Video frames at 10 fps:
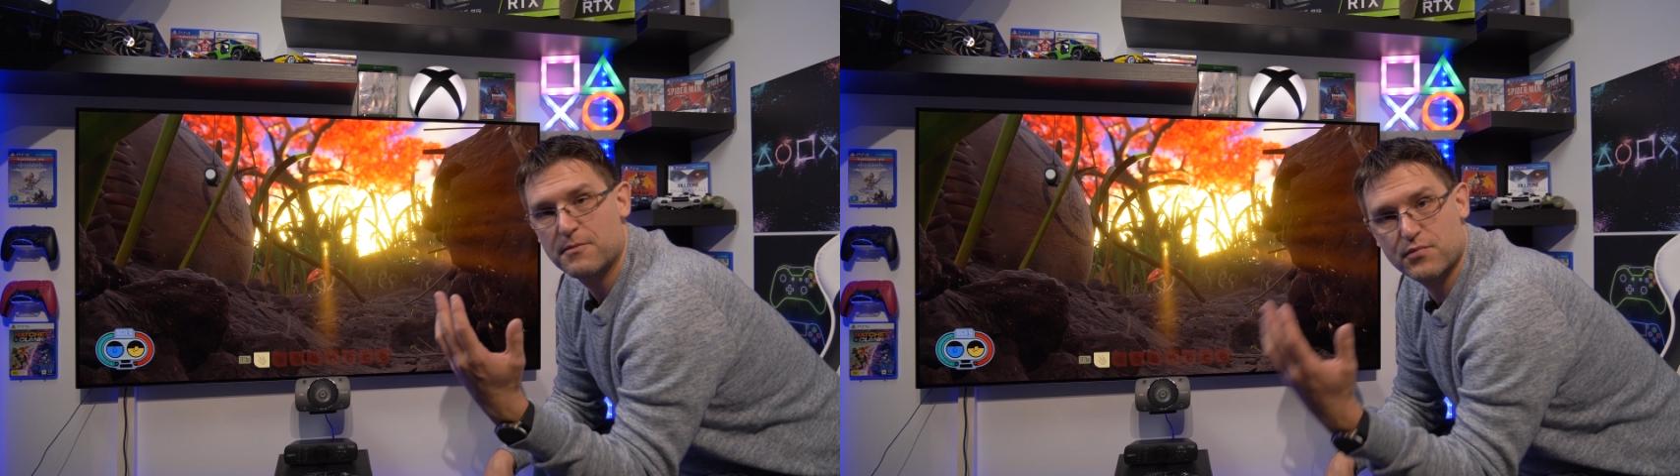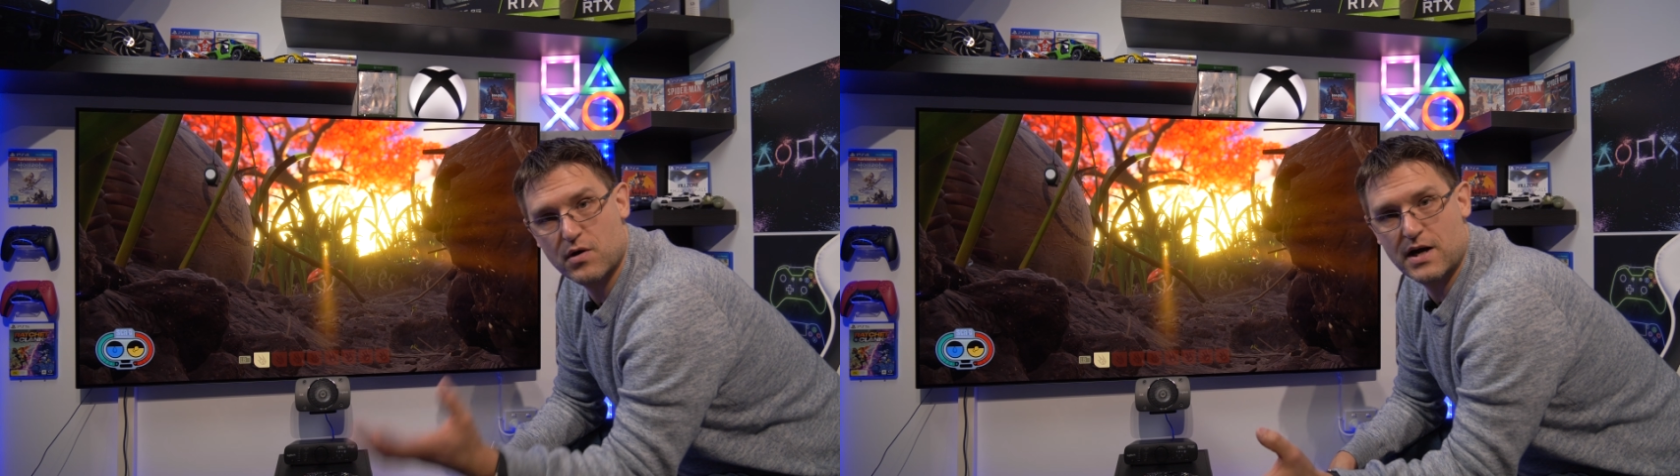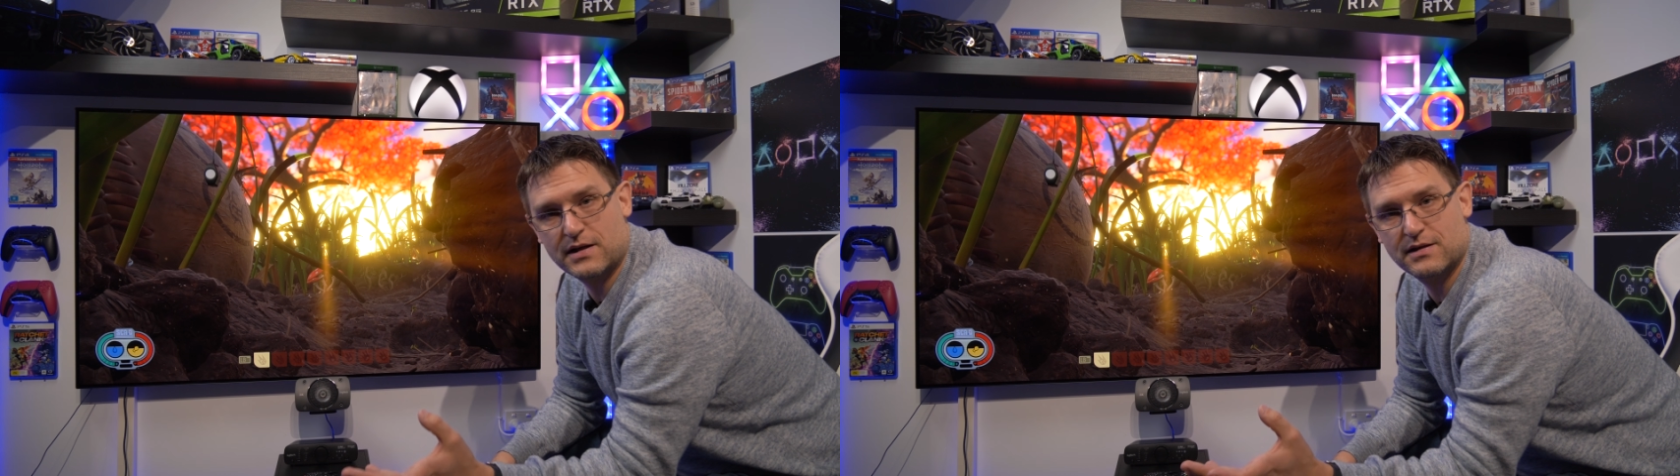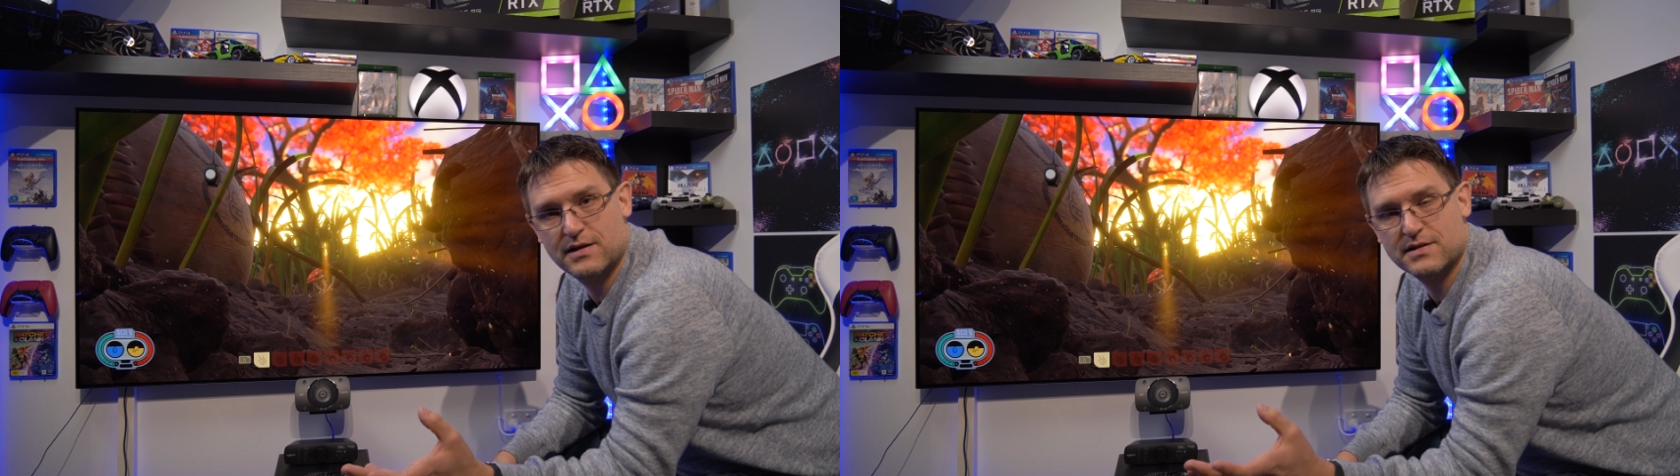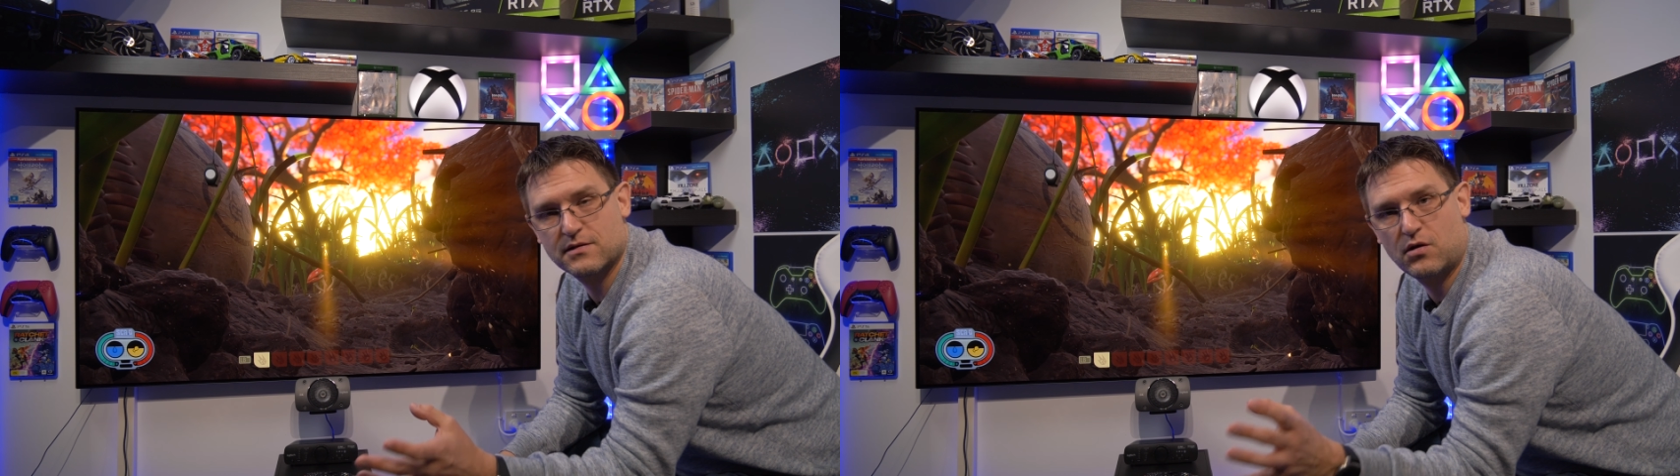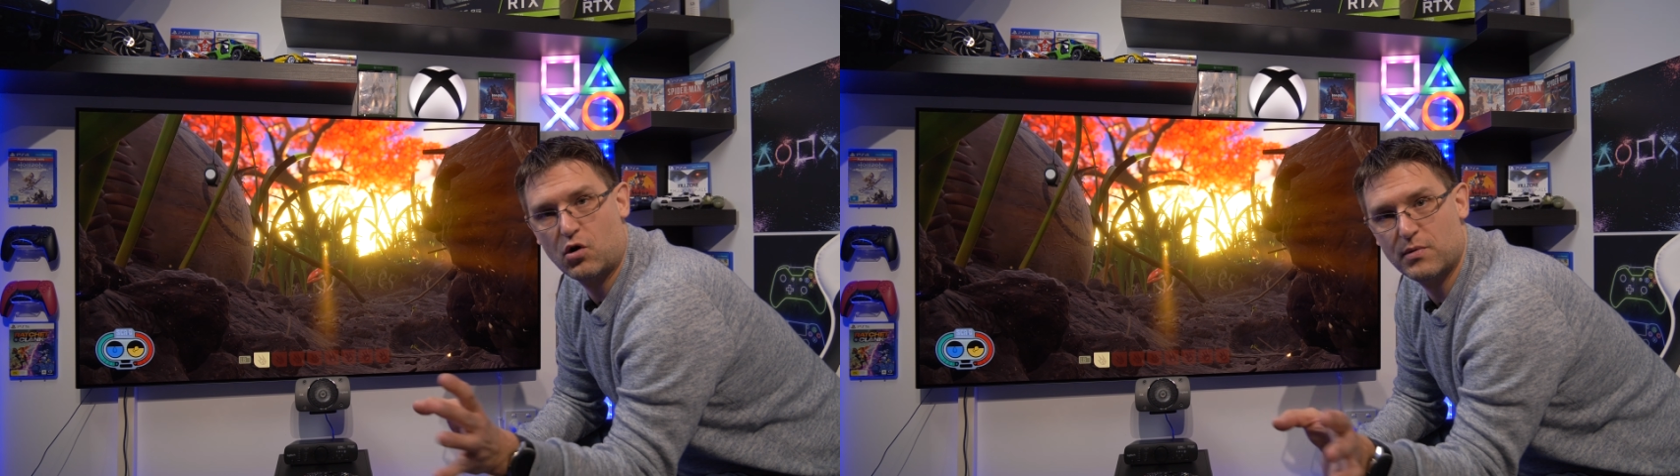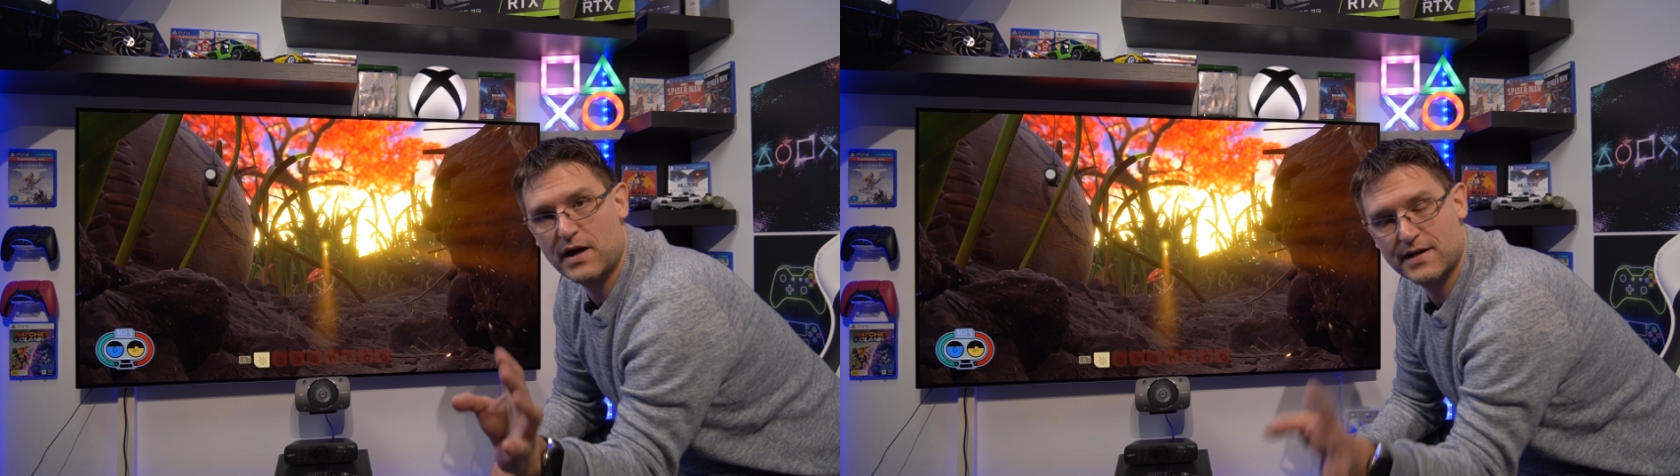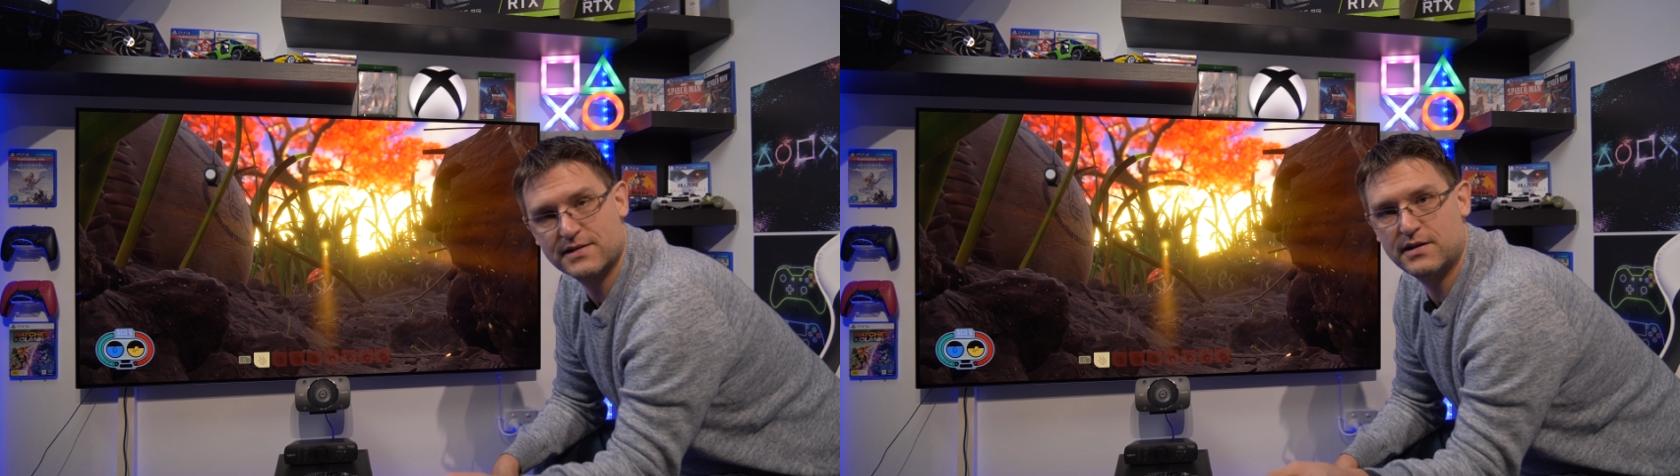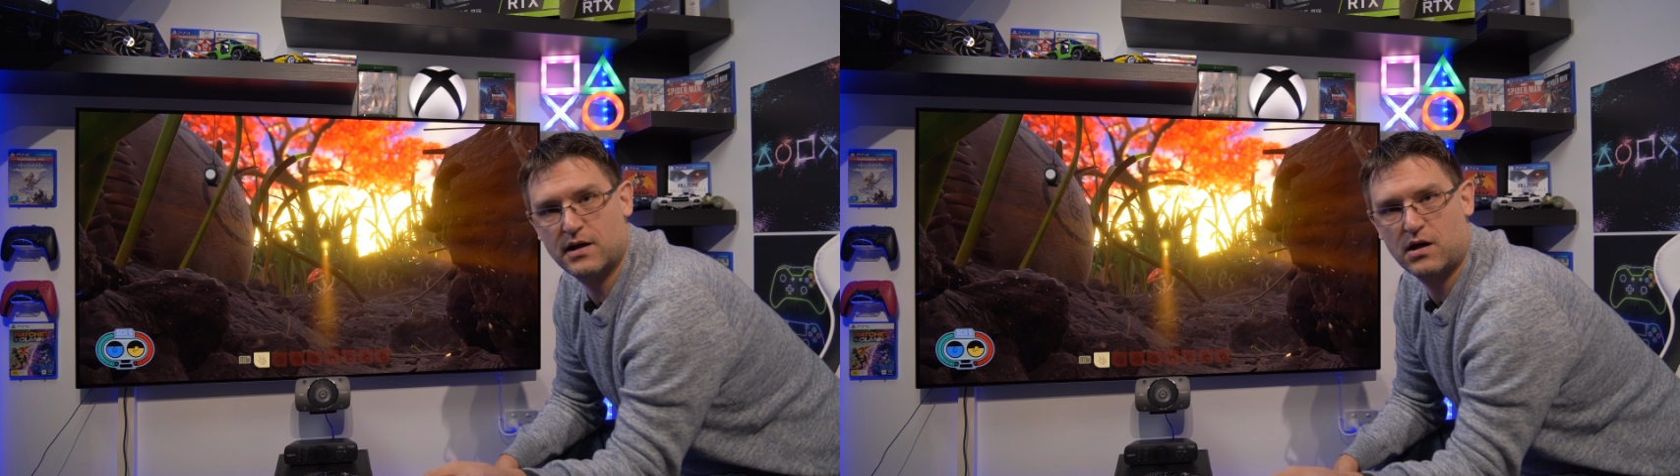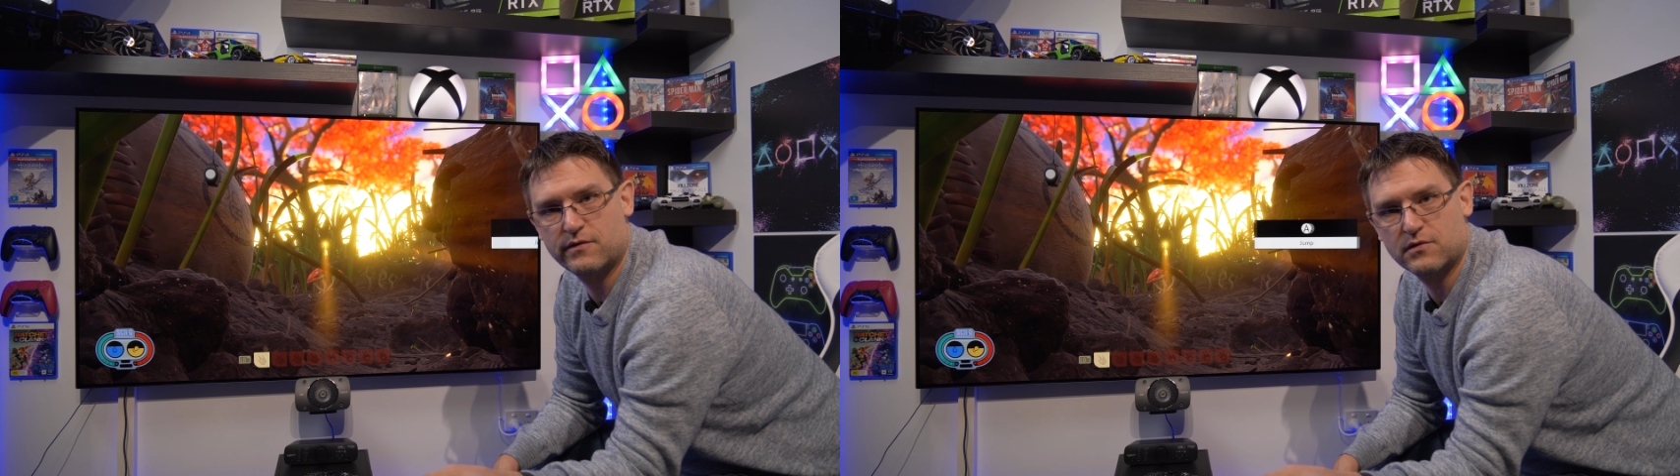brightness over
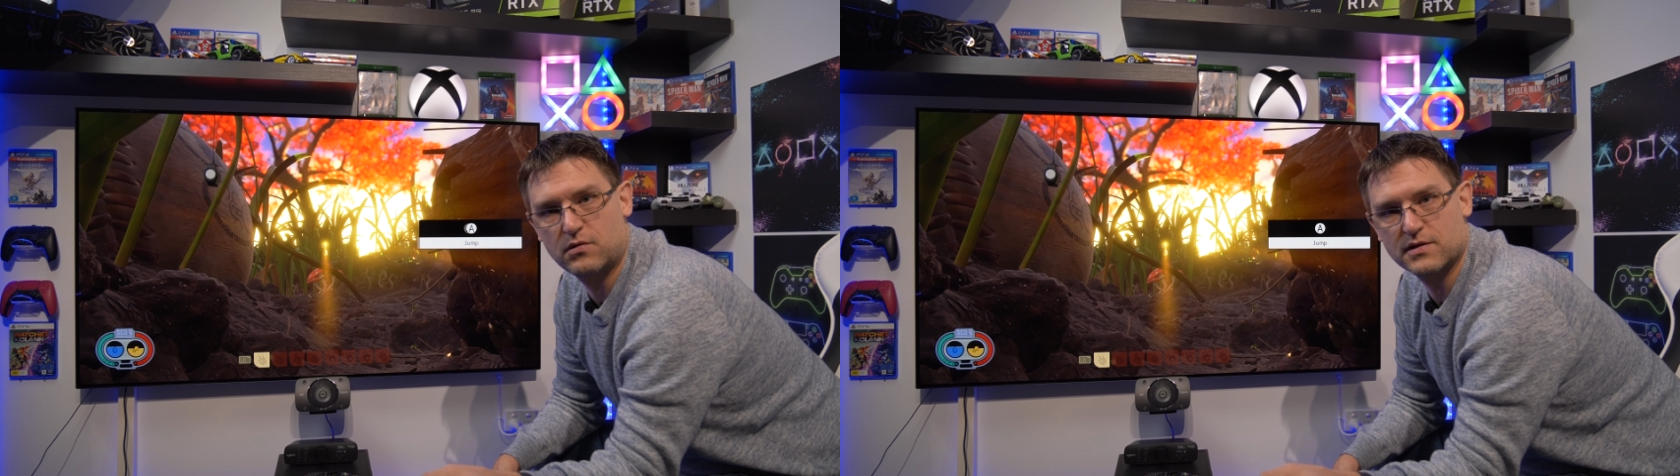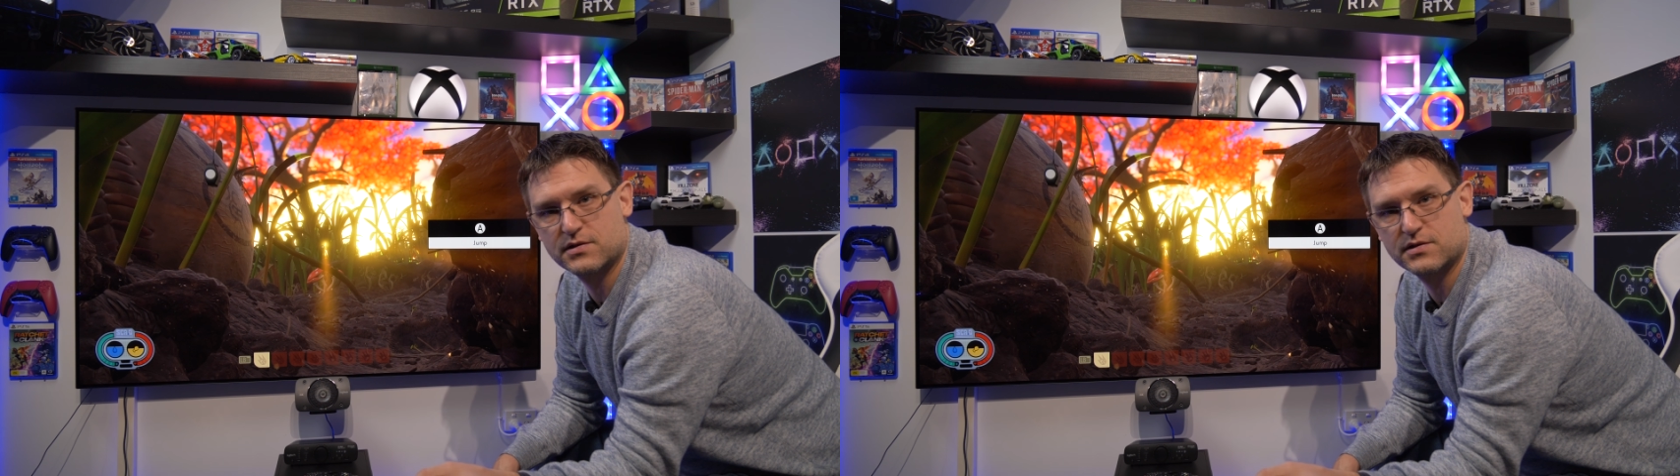SDR, of course.